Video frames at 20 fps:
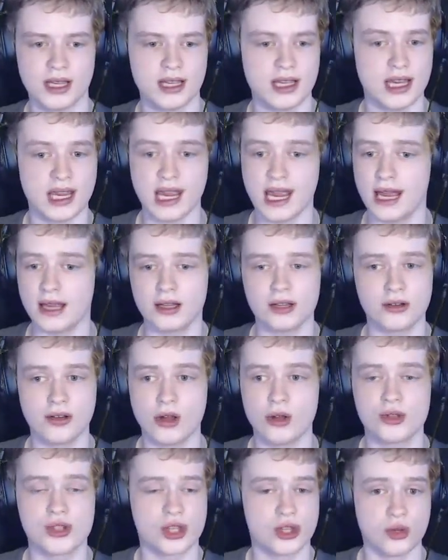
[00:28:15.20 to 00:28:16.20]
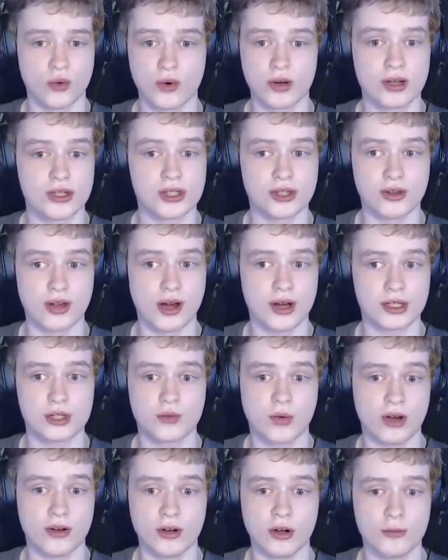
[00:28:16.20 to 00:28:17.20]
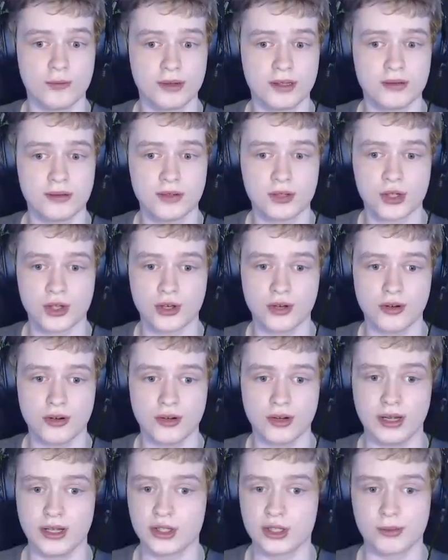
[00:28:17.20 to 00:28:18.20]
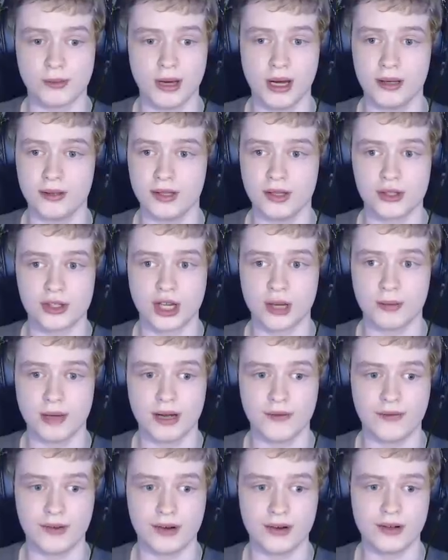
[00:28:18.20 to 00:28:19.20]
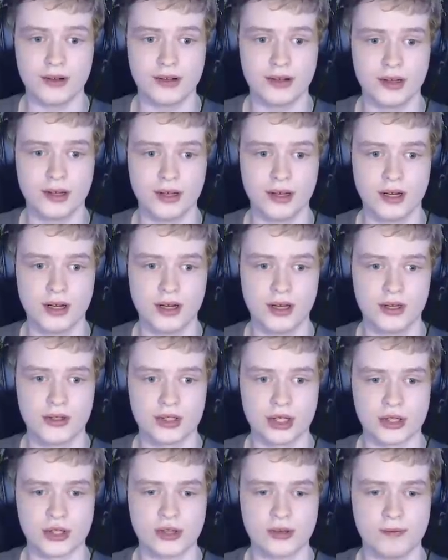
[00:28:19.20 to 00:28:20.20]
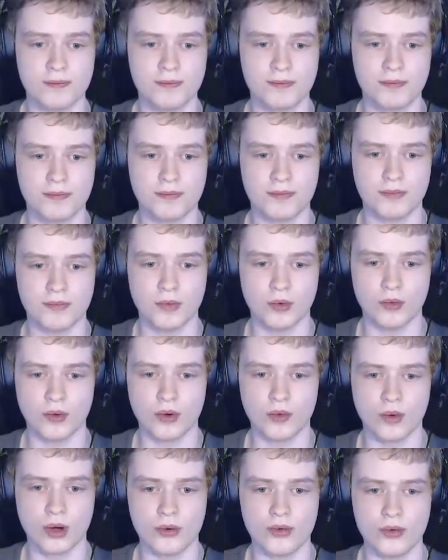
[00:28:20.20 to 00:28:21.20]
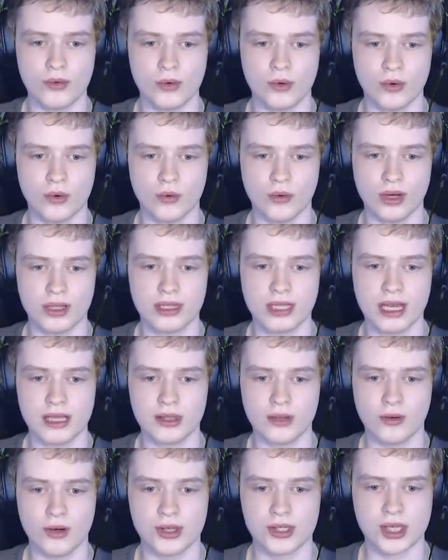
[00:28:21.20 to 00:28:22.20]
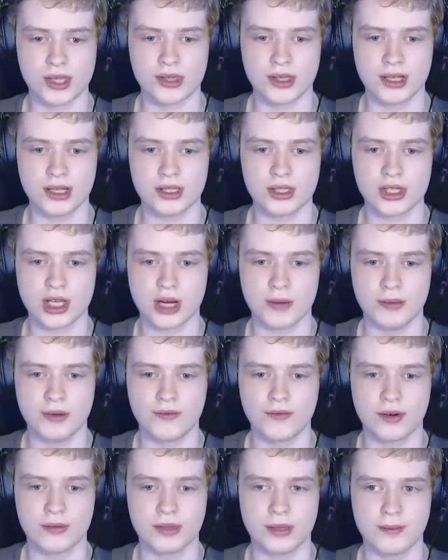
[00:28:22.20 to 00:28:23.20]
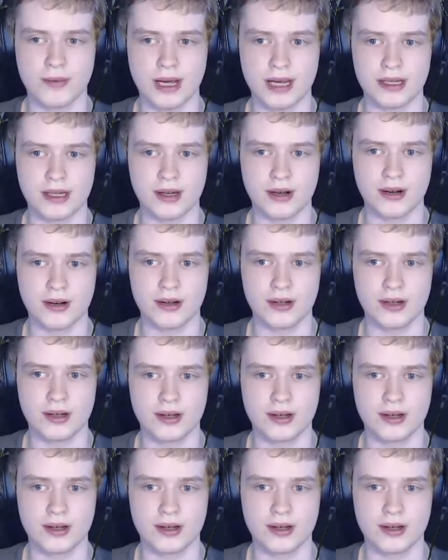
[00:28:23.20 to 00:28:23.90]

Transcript: Can't close the door, it's locked while open, so that's not, that's not my fault. Listen, what, what that noise? I think it's coming from the backyard.